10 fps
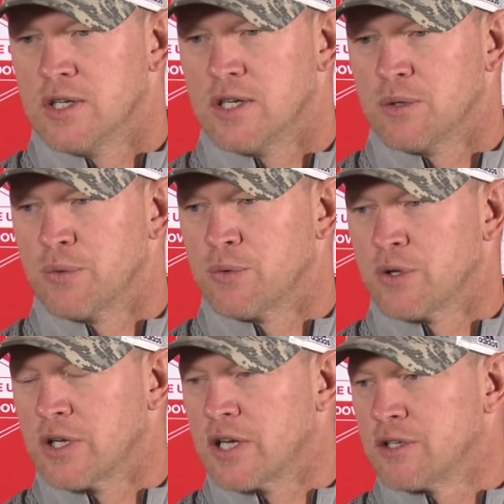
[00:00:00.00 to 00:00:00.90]
we
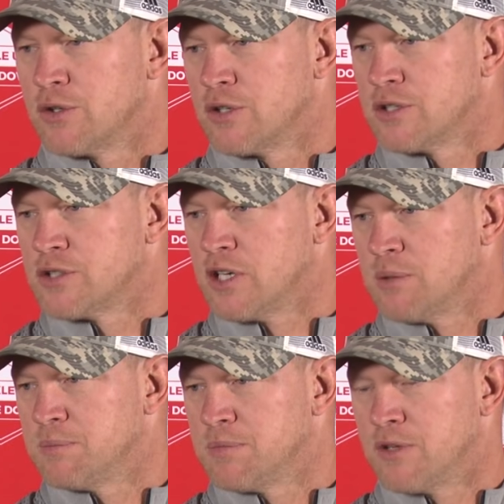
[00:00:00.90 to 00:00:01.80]
really got to do a good
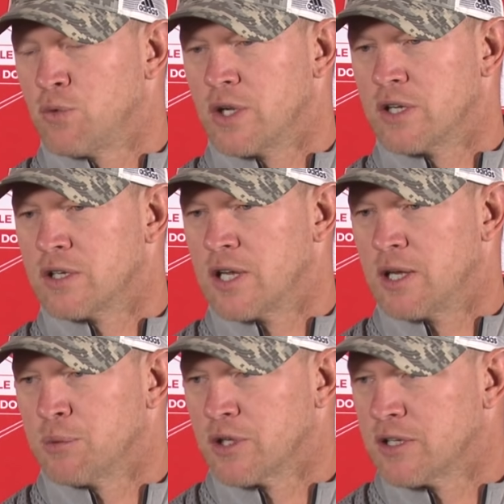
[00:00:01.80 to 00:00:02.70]
job if we can
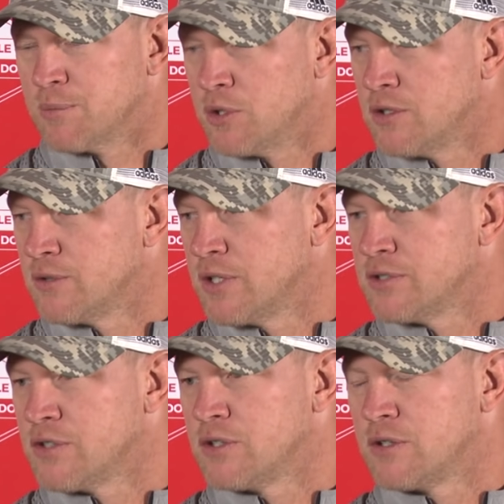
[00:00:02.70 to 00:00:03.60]
able to get the ball in the
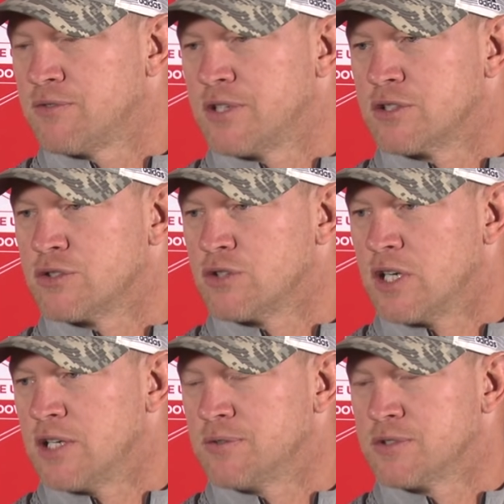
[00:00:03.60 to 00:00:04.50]
red zone of finishing
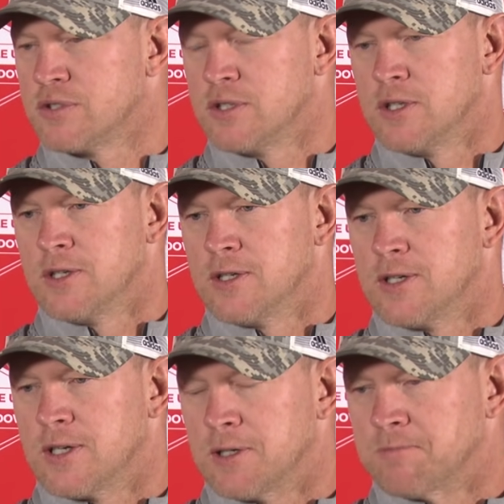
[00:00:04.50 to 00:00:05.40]
drives.
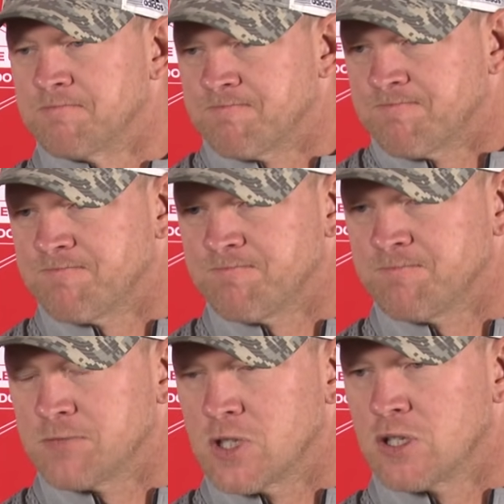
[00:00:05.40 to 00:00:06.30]
You
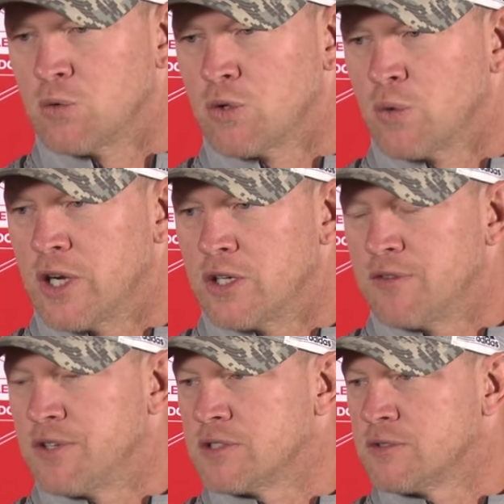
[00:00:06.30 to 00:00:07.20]
know, with the way our
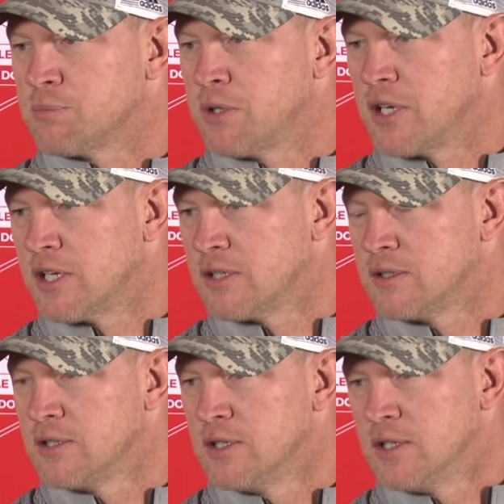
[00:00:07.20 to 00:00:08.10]
defense is playing,
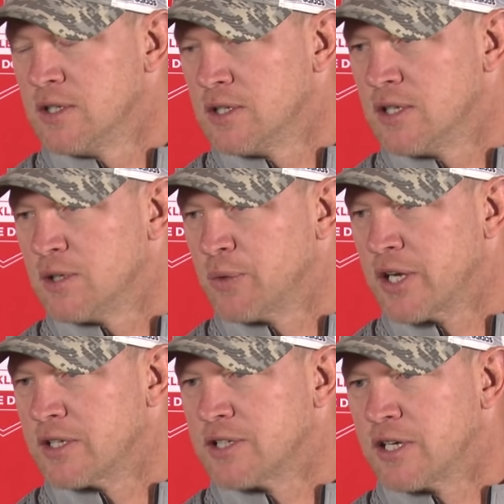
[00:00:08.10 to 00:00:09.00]
we
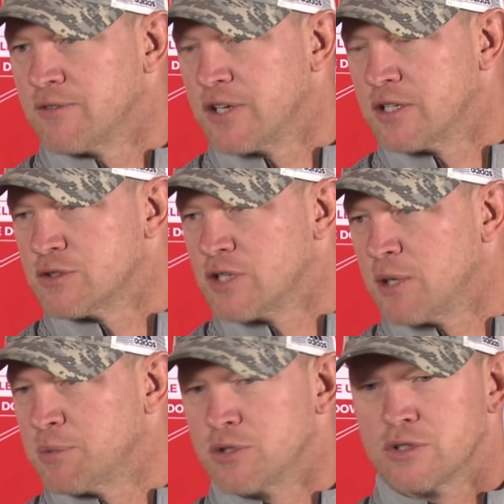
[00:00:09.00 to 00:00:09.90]
got to take advantage of
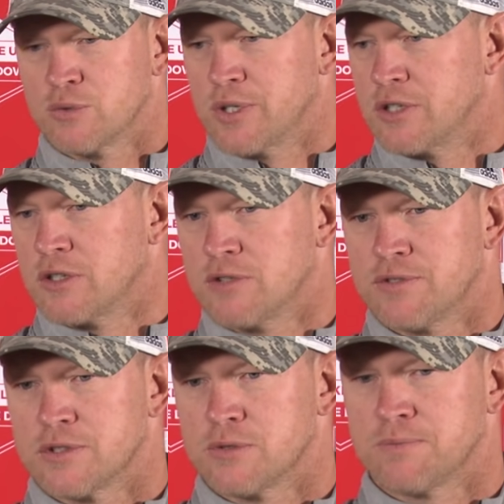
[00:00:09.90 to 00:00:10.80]
the opportunities we get on
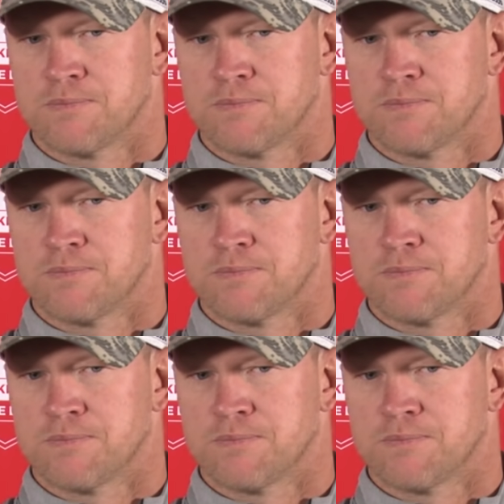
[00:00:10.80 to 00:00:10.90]
offense.